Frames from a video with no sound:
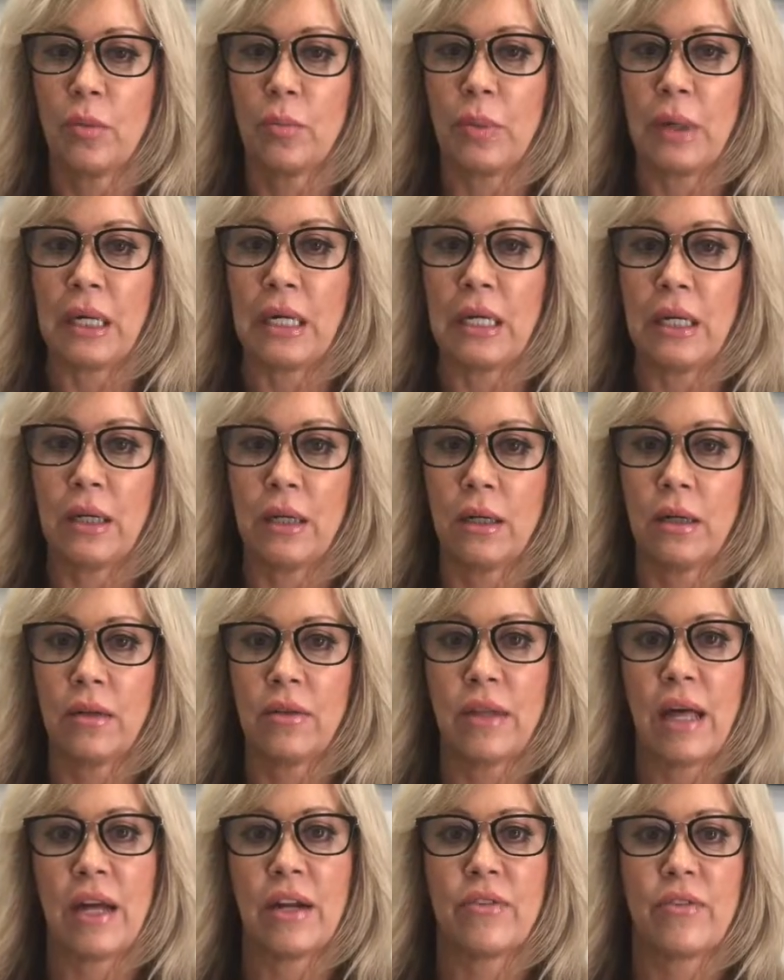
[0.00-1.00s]
but in a
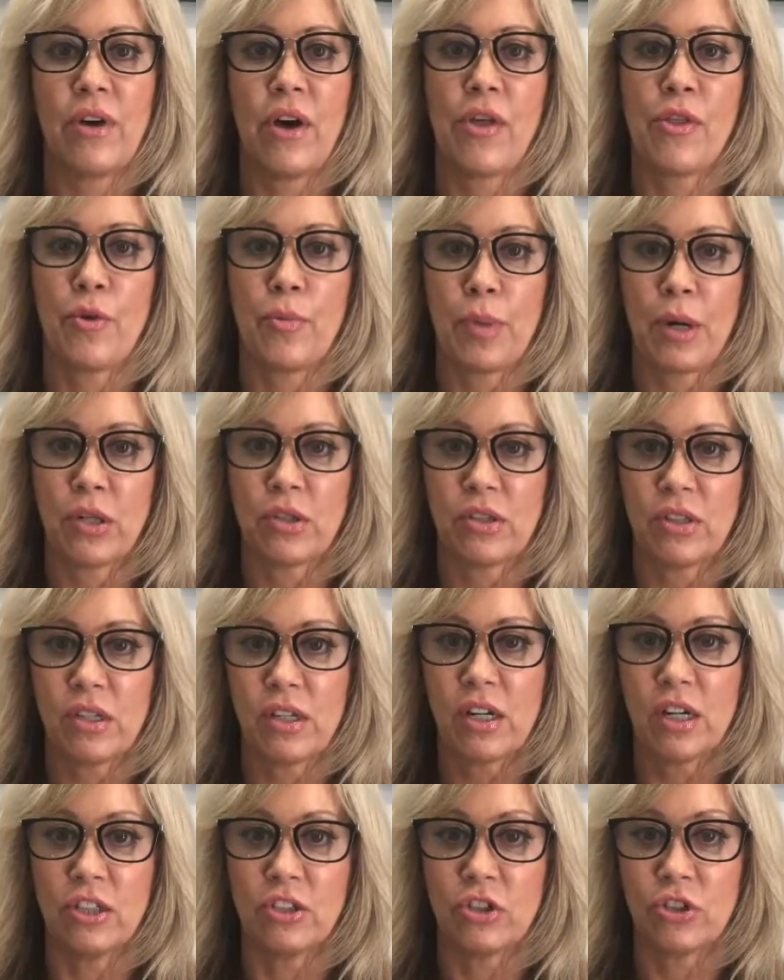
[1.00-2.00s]
lot of other parts of the
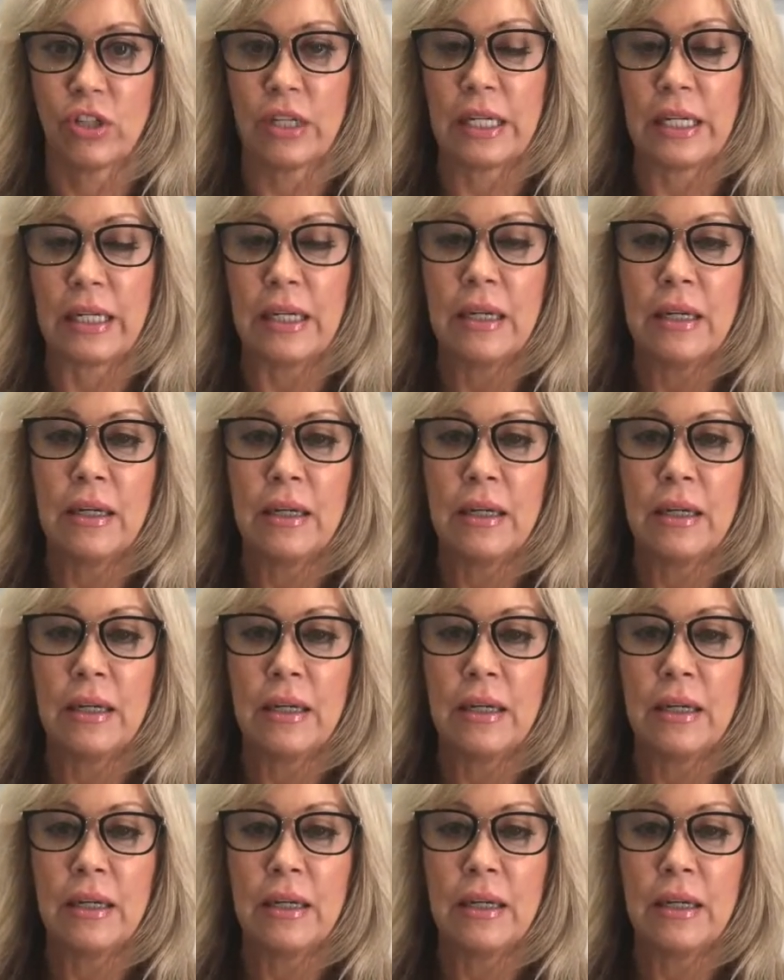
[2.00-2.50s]
country,